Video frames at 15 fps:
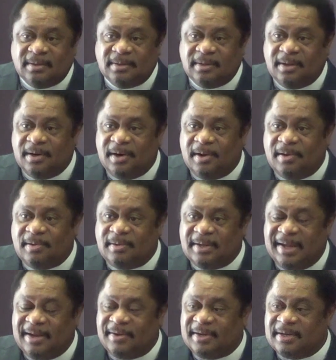know?
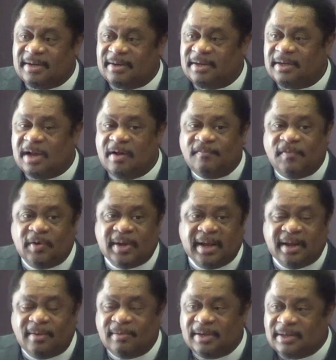The young folk
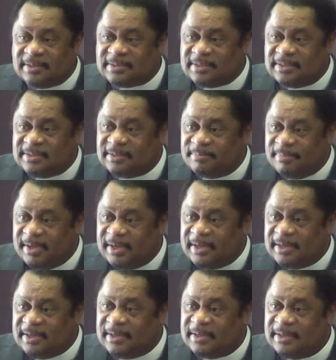ain't going to listen to me.